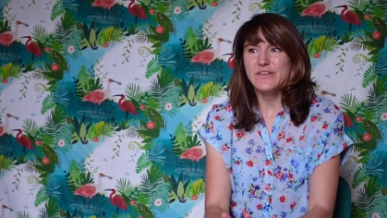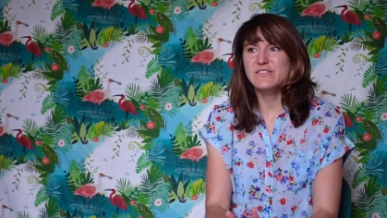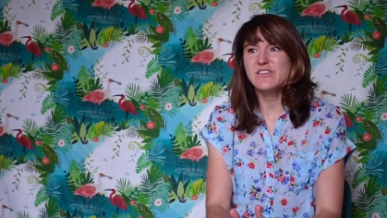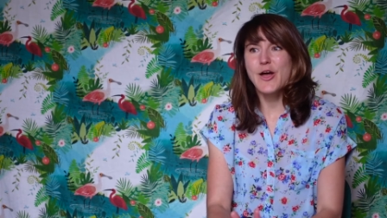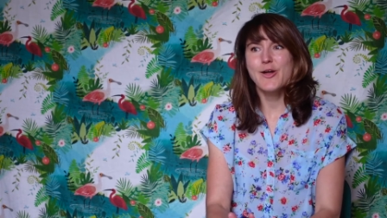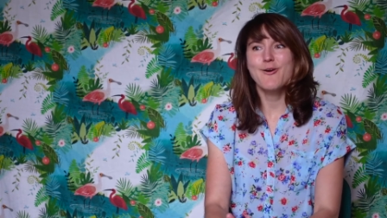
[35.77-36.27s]

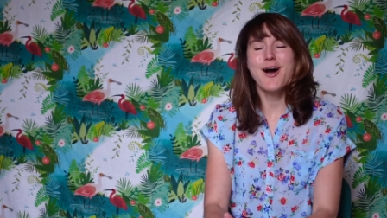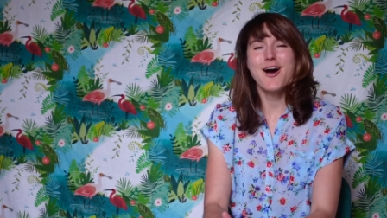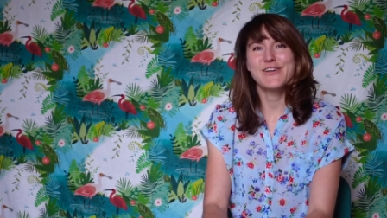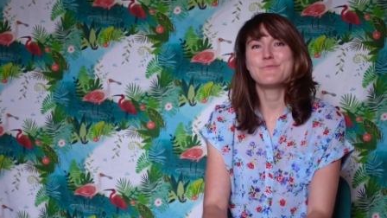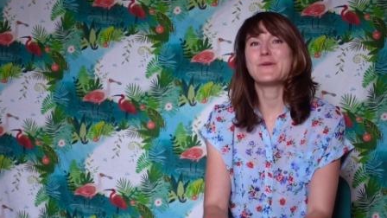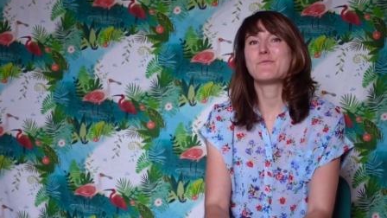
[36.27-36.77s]
So
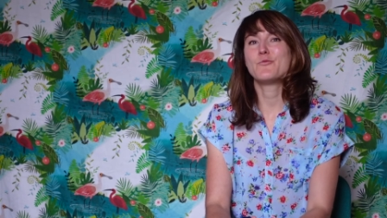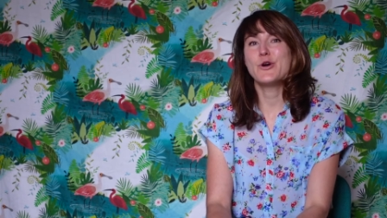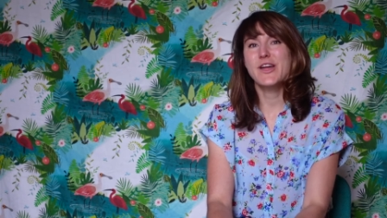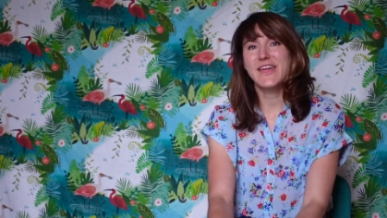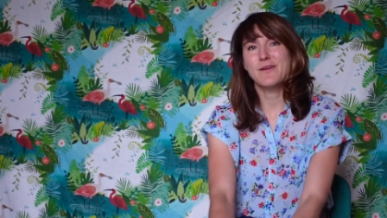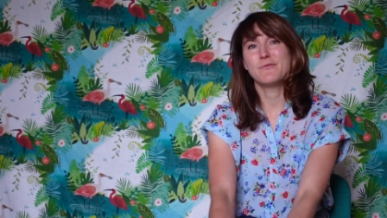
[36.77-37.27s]
I've been
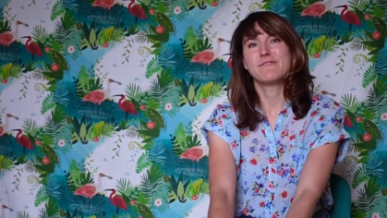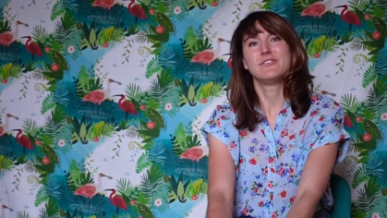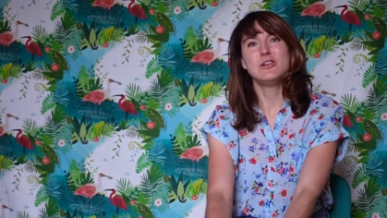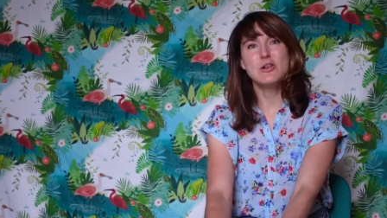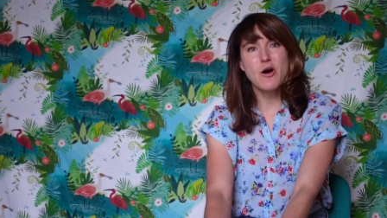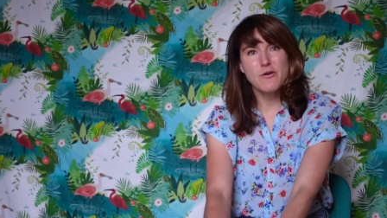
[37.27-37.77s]
working with
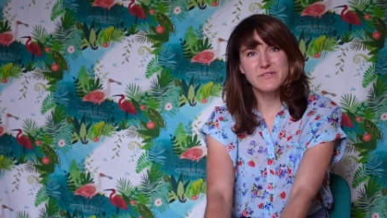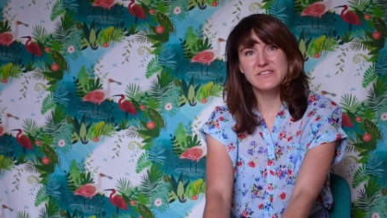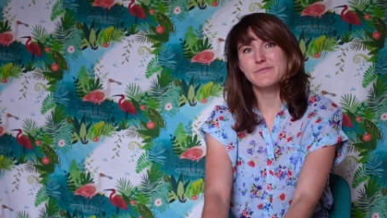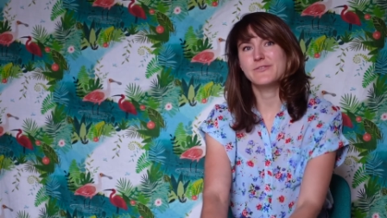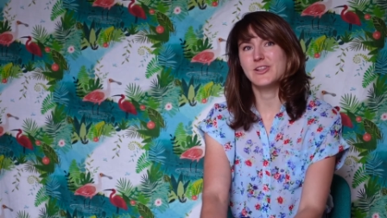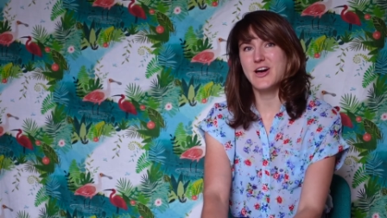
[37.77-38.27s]
lots
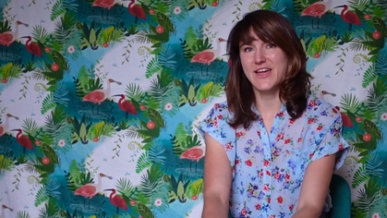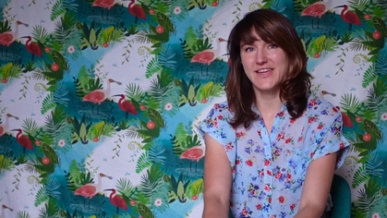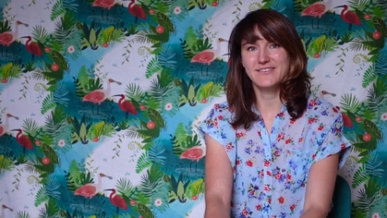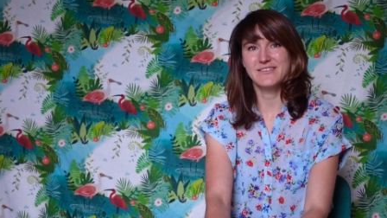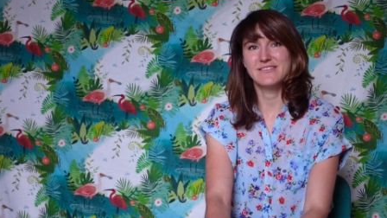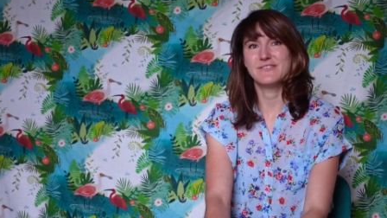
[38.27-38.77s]
of
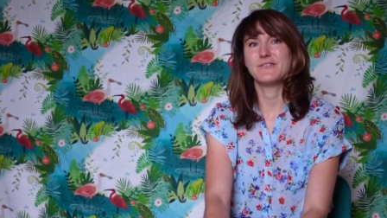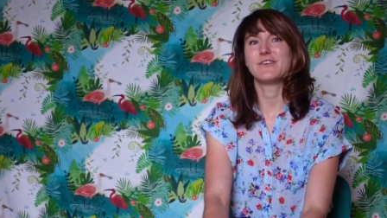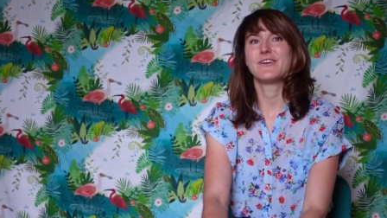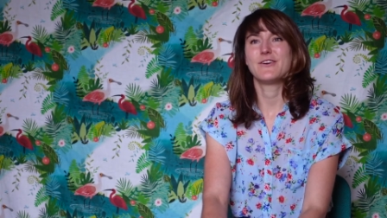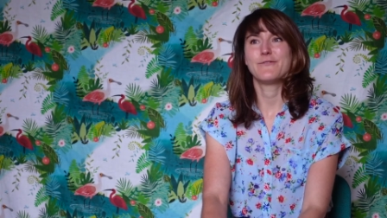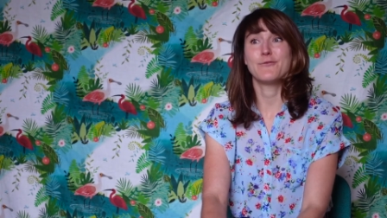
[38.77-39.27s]
clients
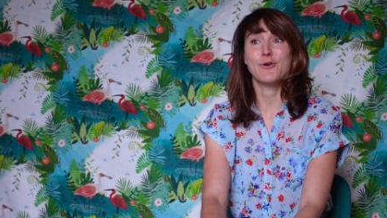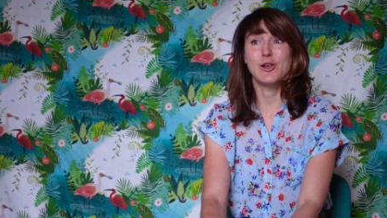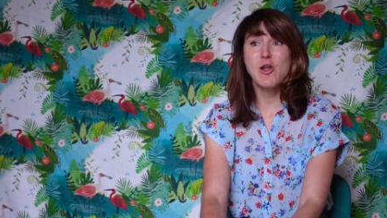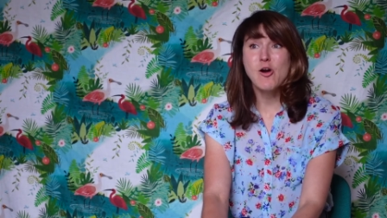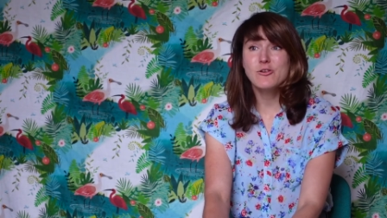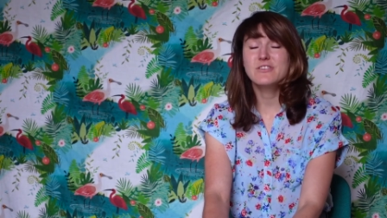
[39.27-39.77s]
for a
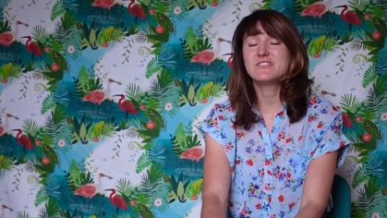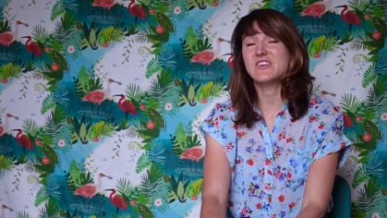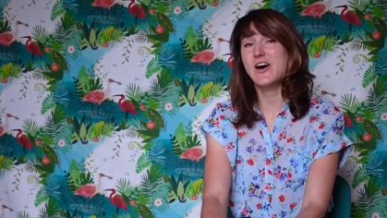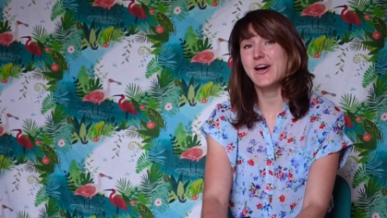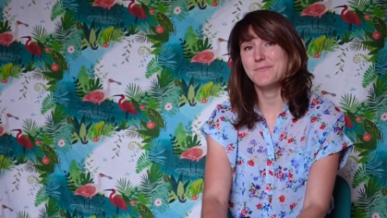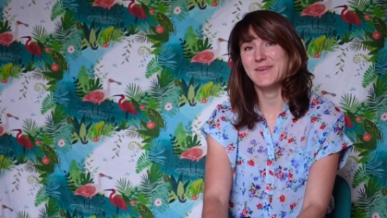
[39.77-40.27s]
long
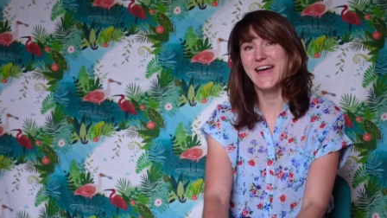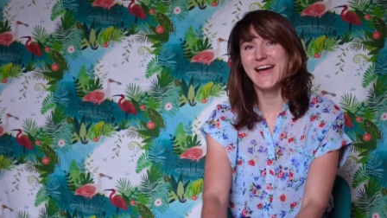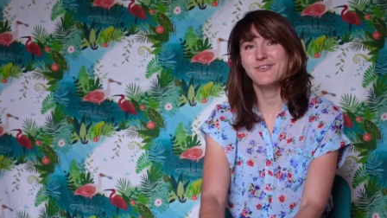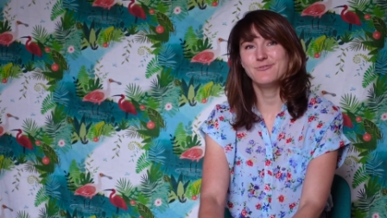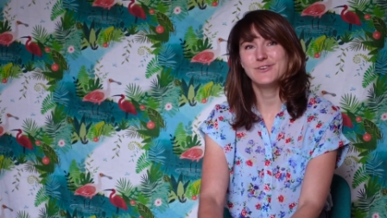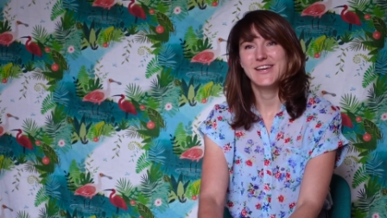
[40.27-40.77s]
time
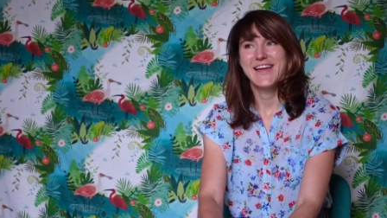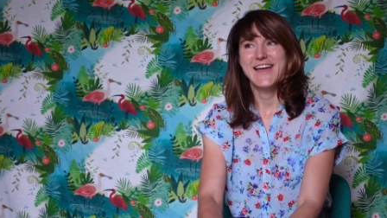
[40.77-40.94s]
now,